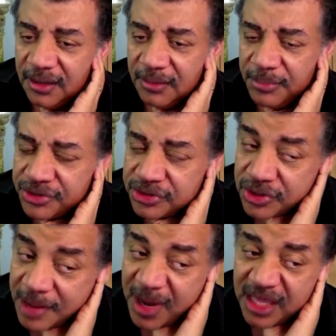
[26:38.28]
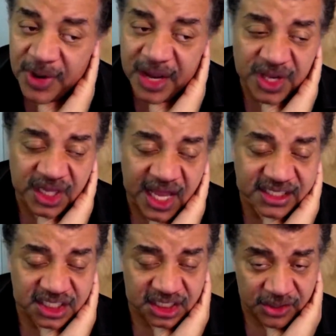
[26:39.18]
Both are true. And by the way, when light
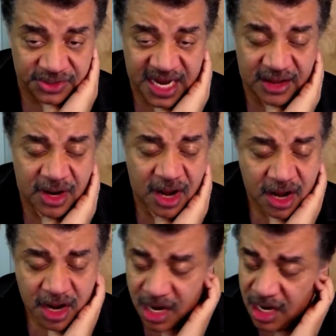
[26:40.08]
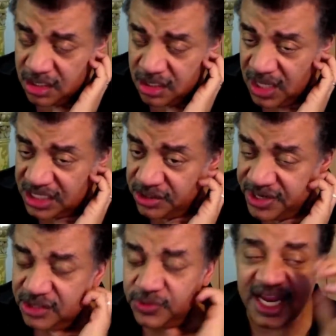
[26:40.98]
slows down, light slows
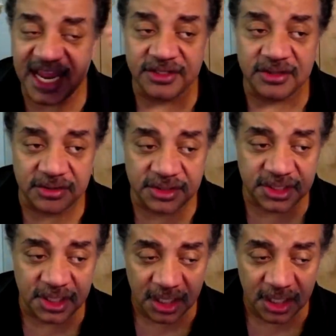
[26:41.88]
down when it enters